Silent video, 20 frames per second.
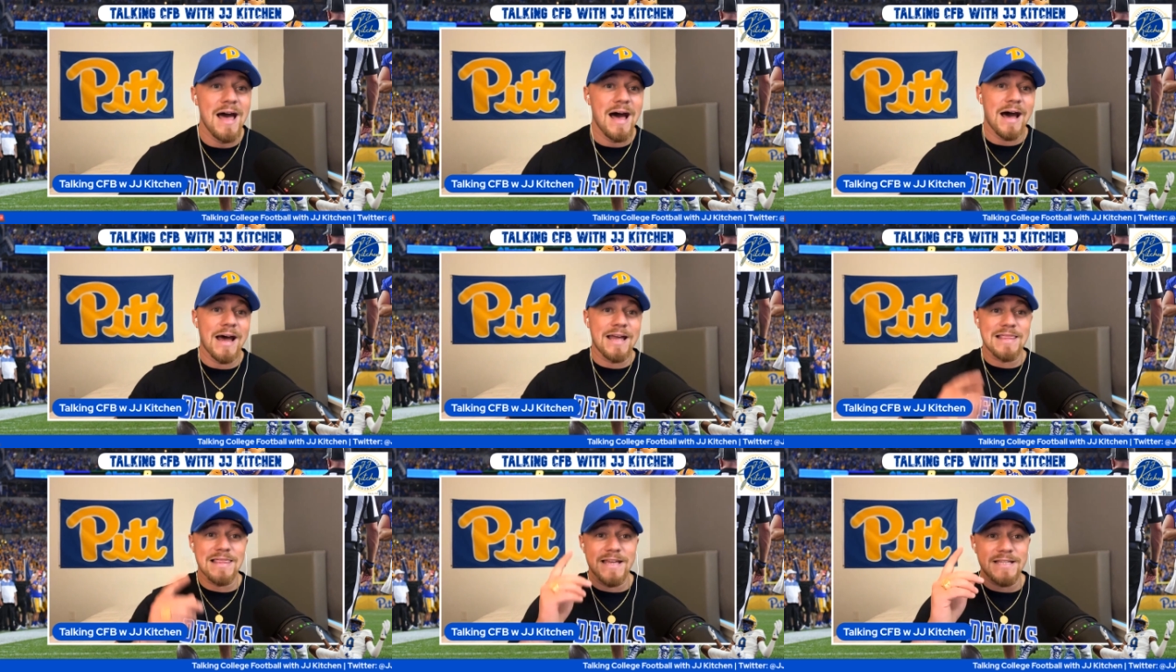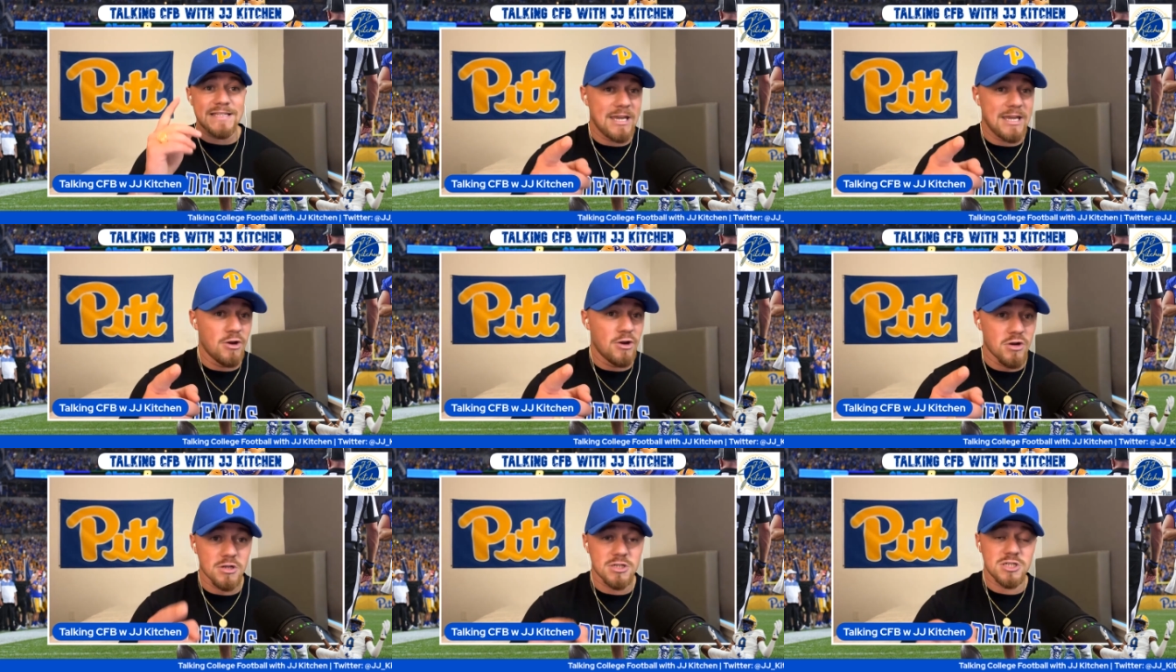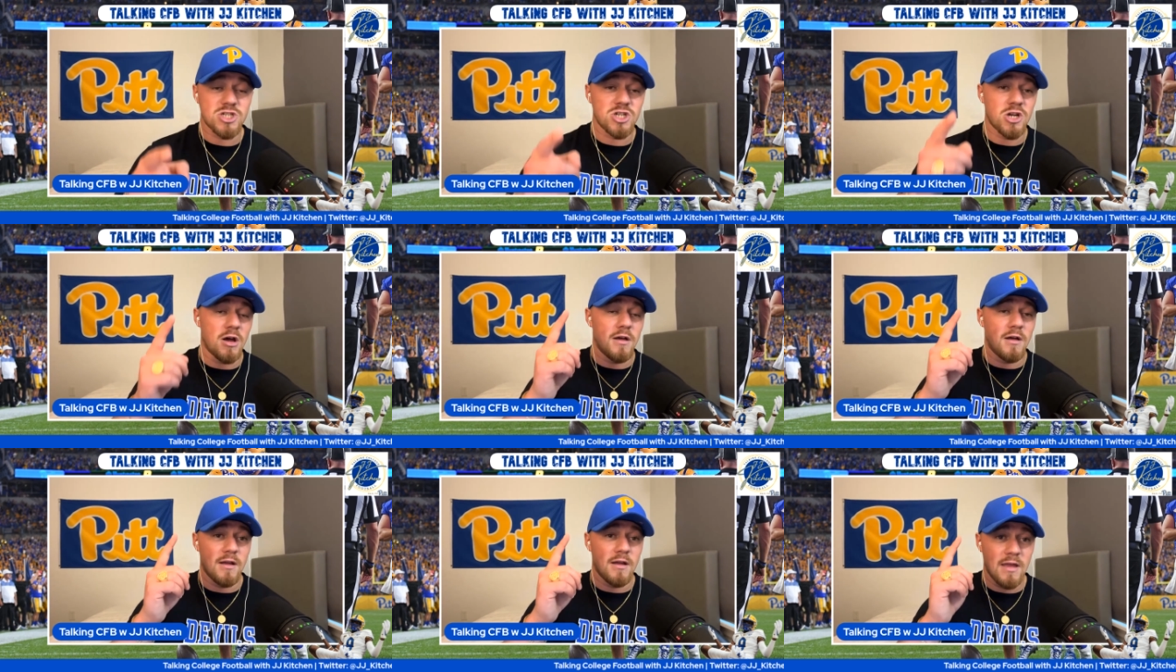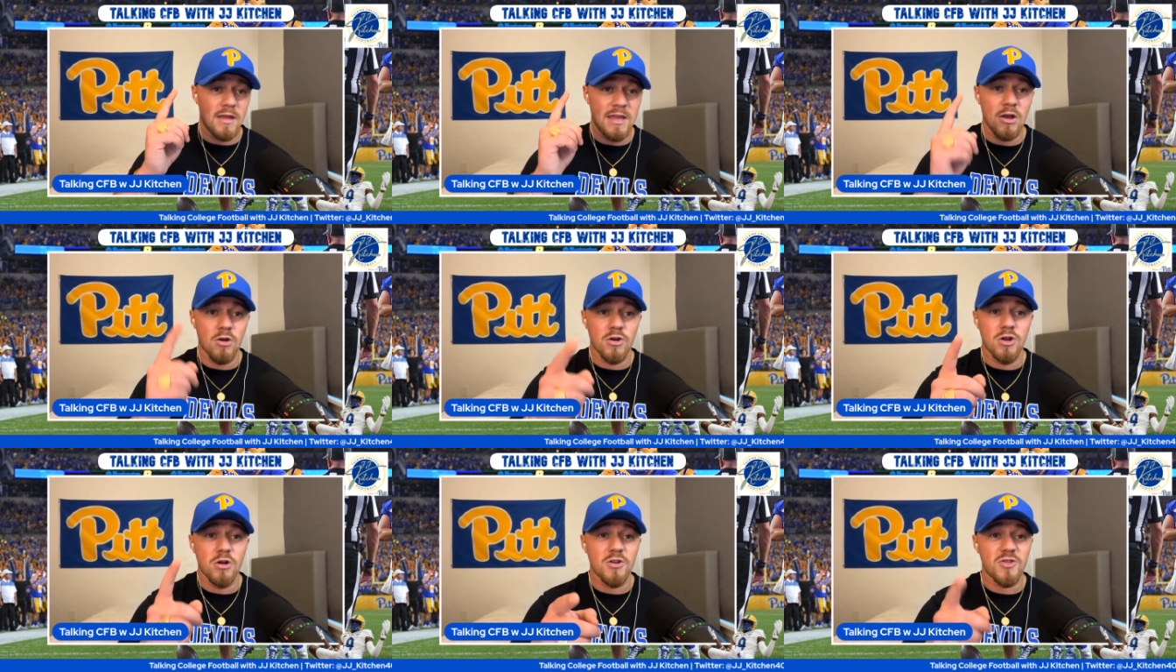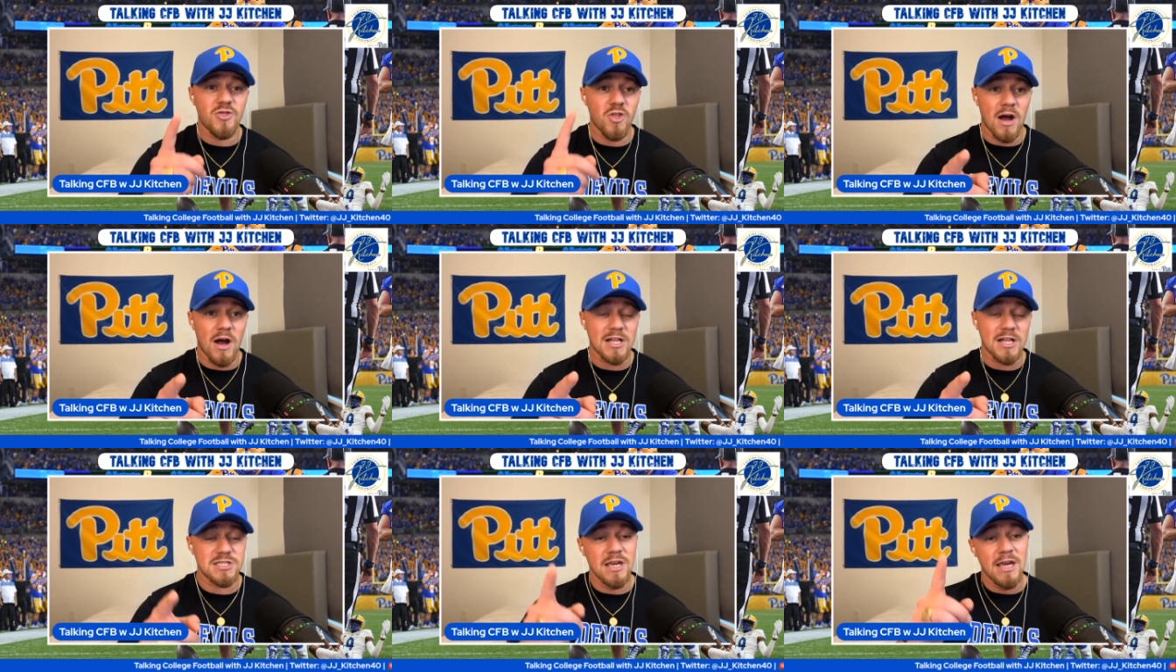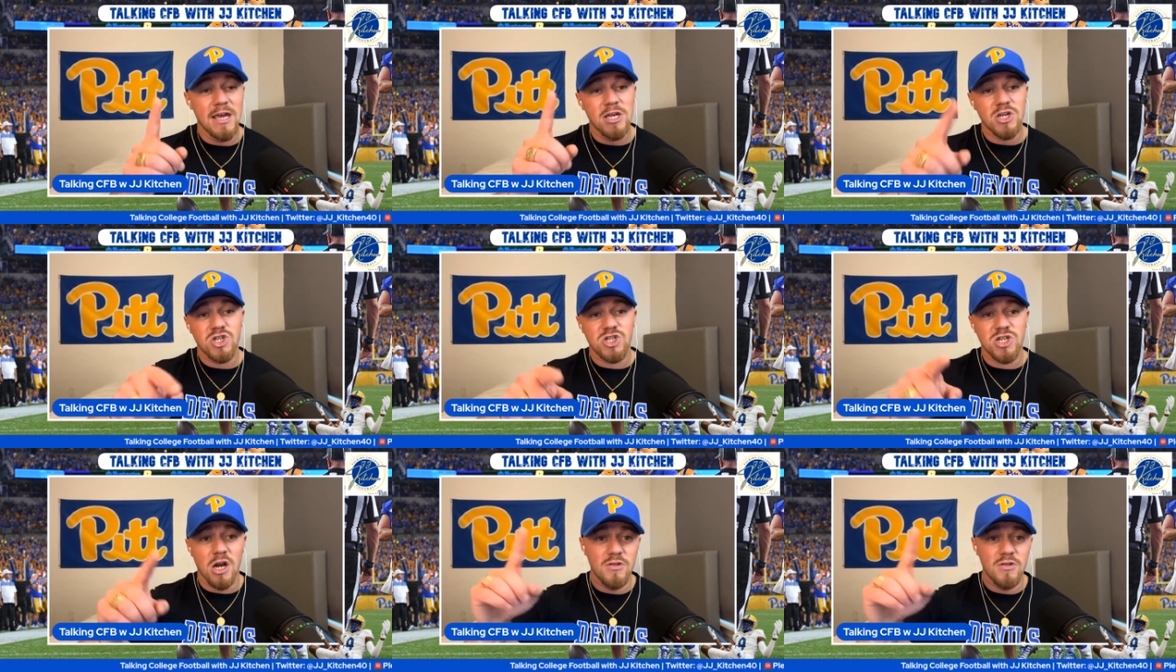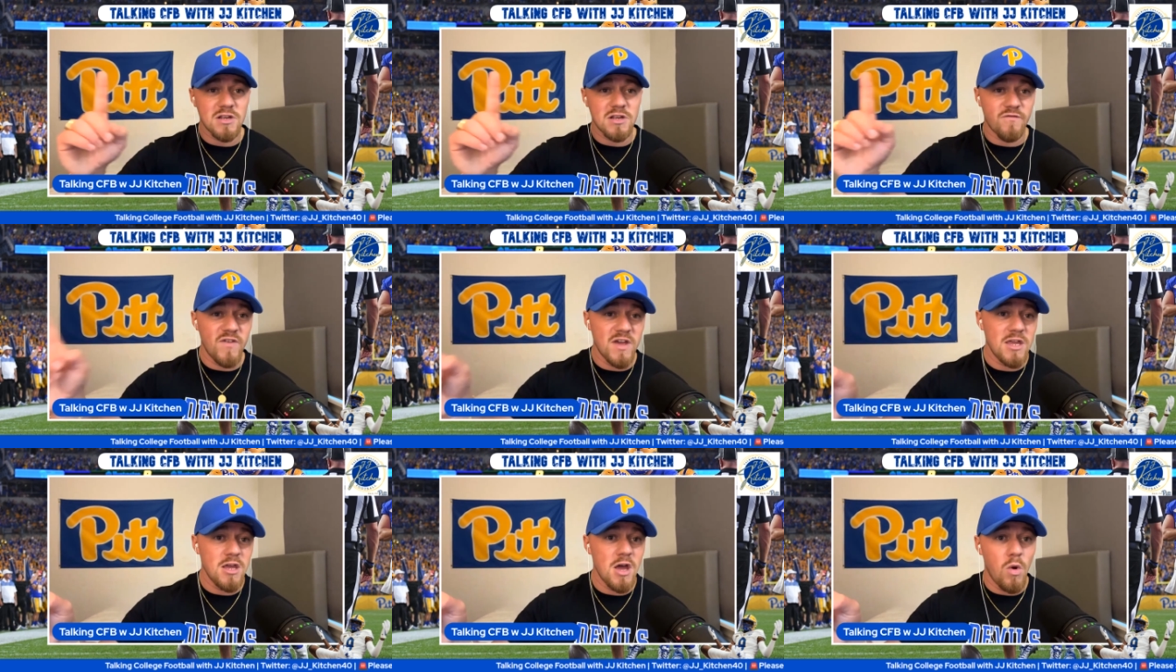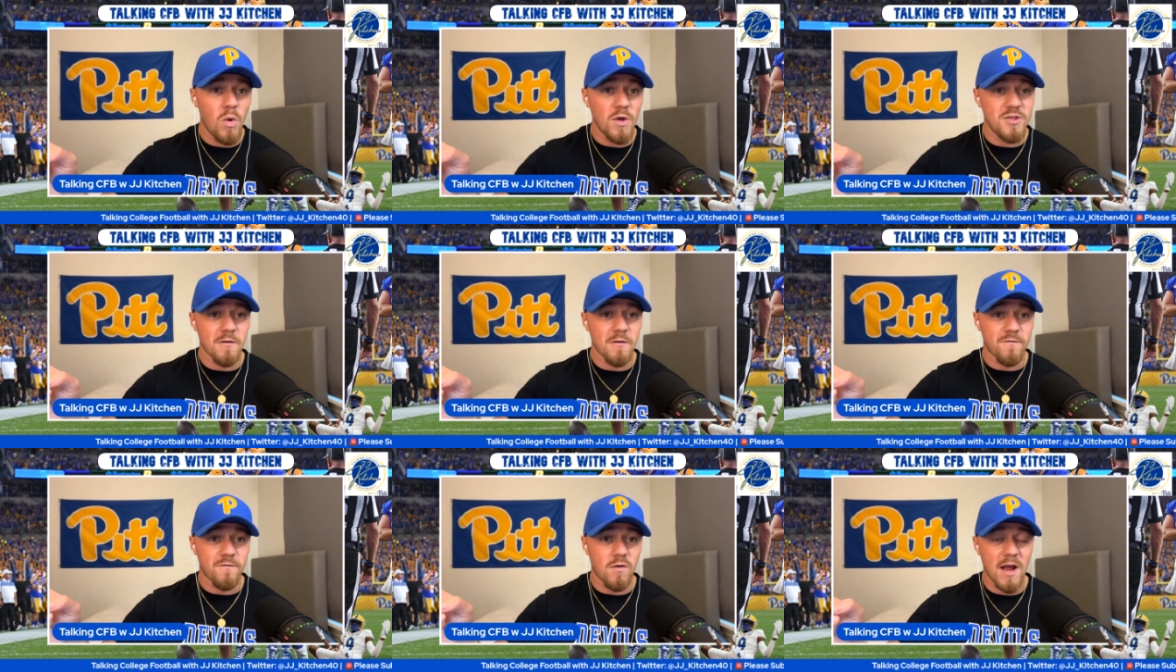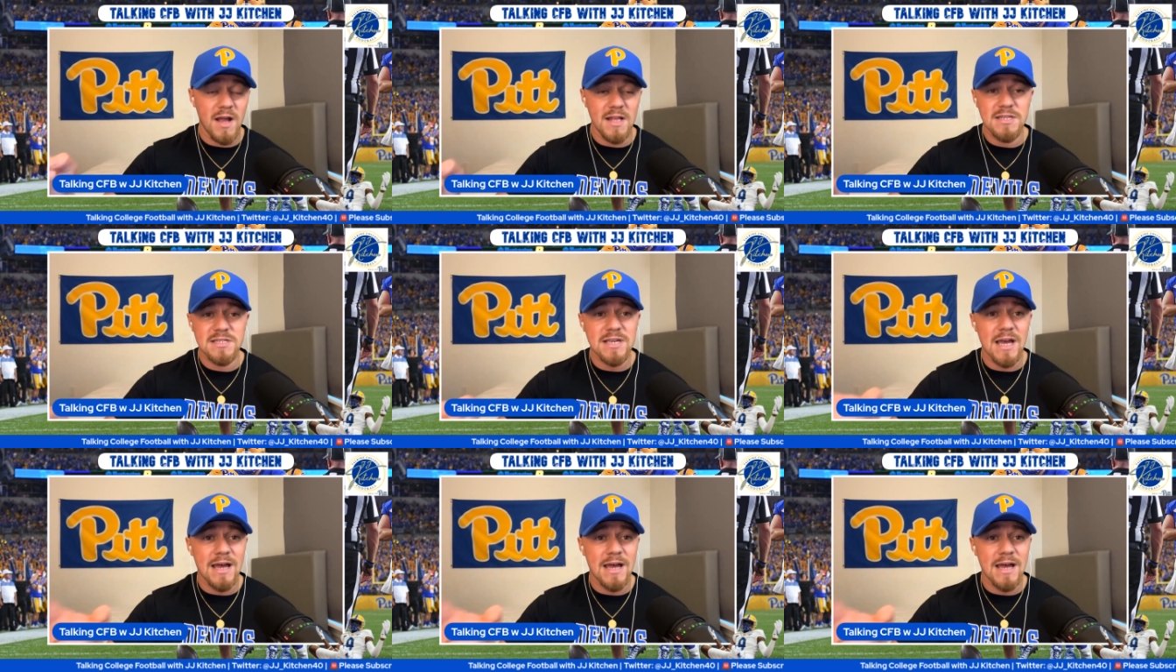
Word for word: I'd like to hear your uh, hear your thoughts. Share this video with your friends.